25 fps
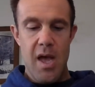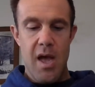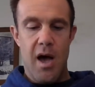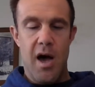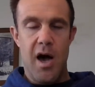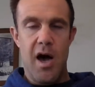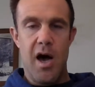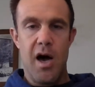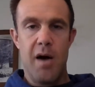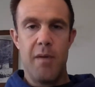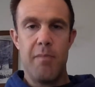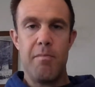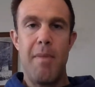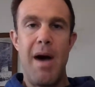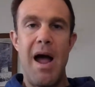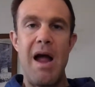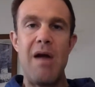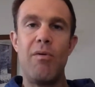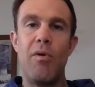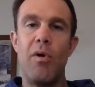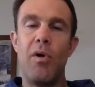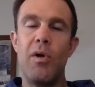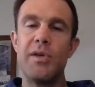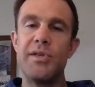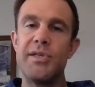My
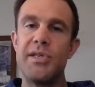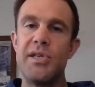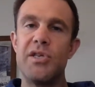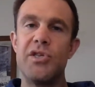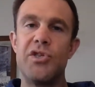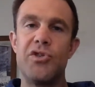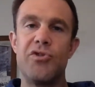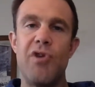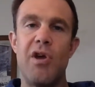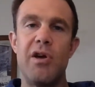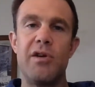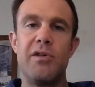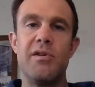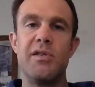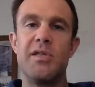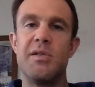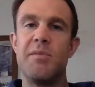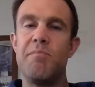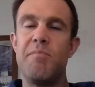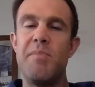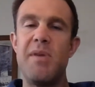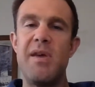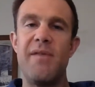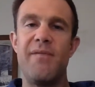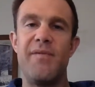role as an instructor is to
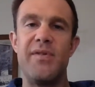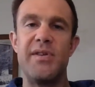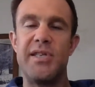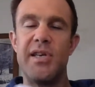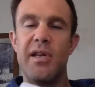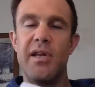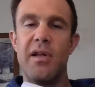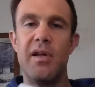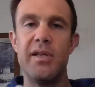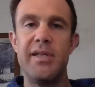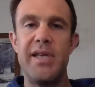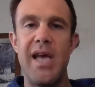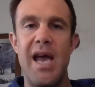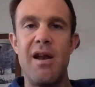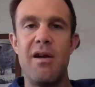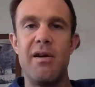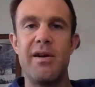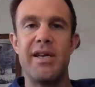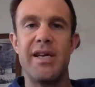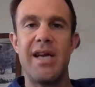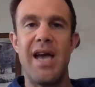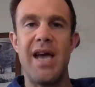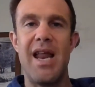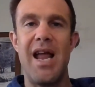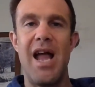be a facilitator,
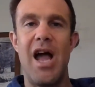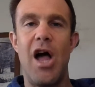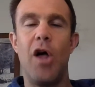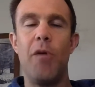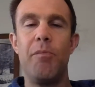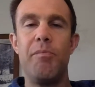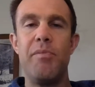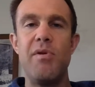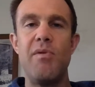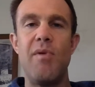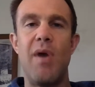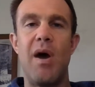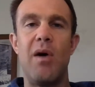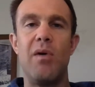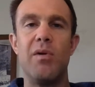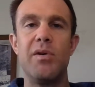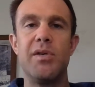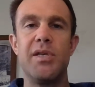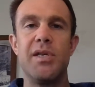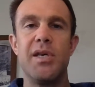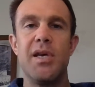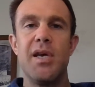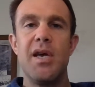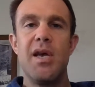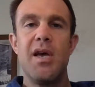to kind of help you out,
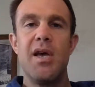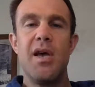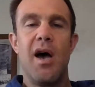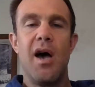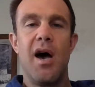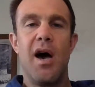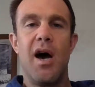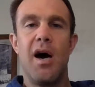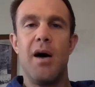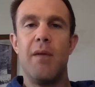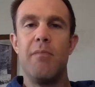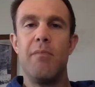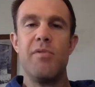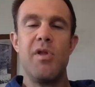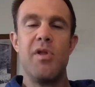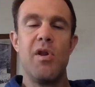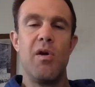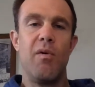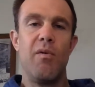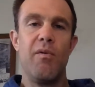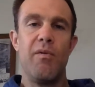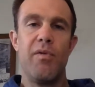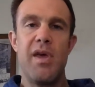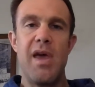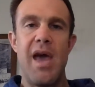
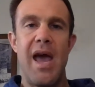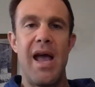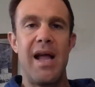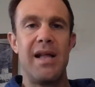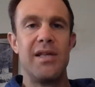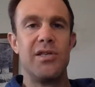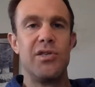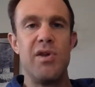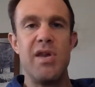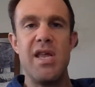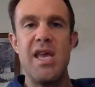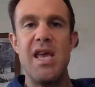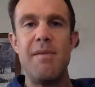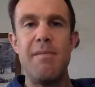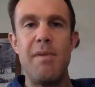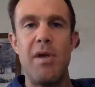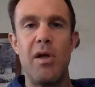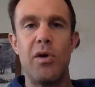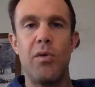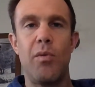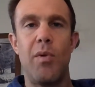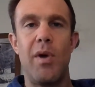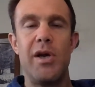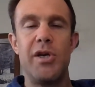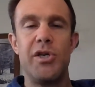answering
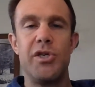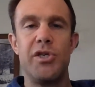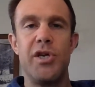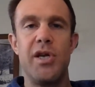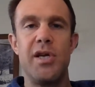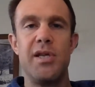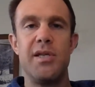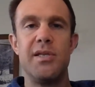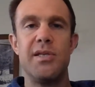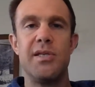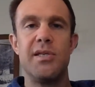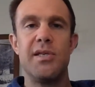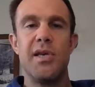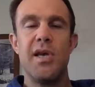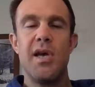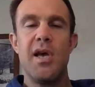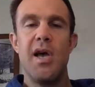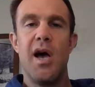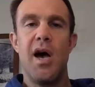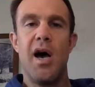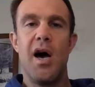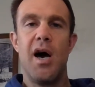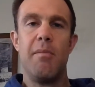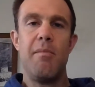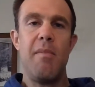email questions,
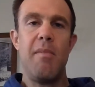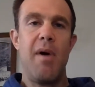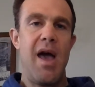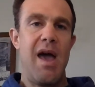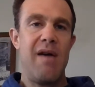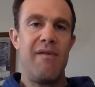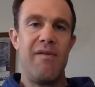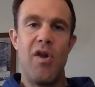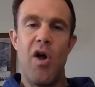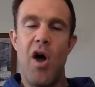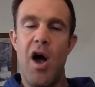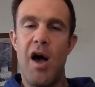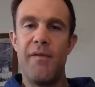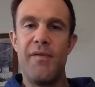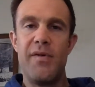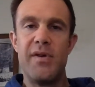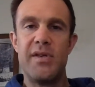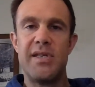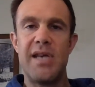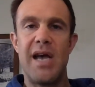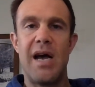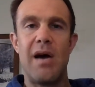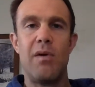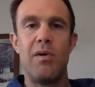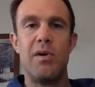having
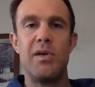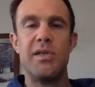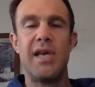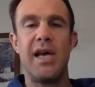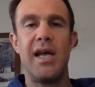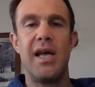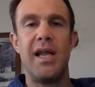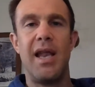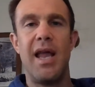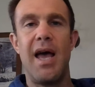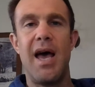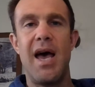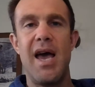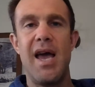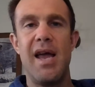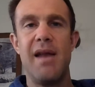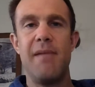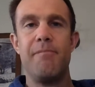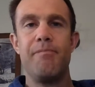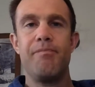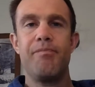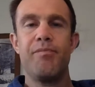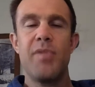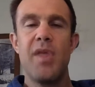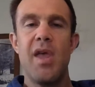office hours
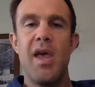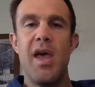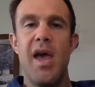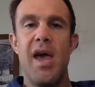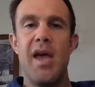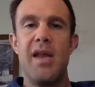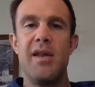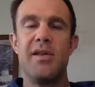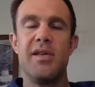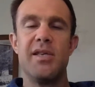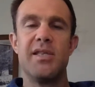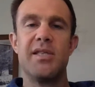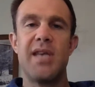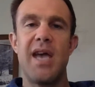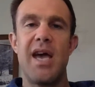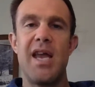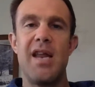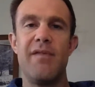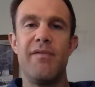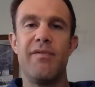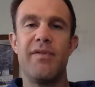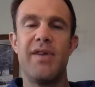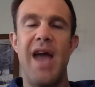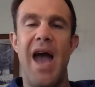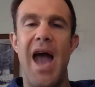online, and just kind
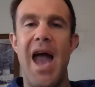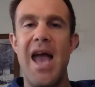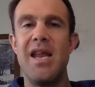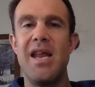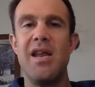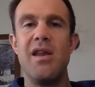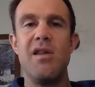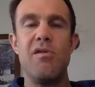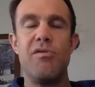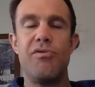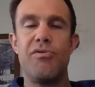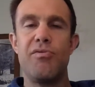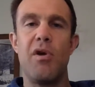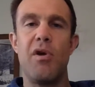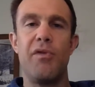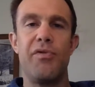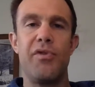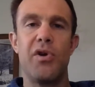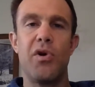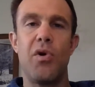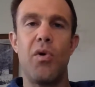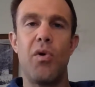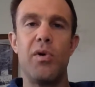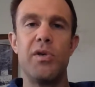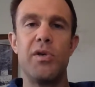of guiding you throughout the
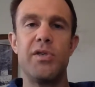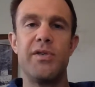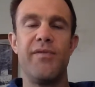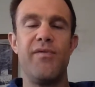course.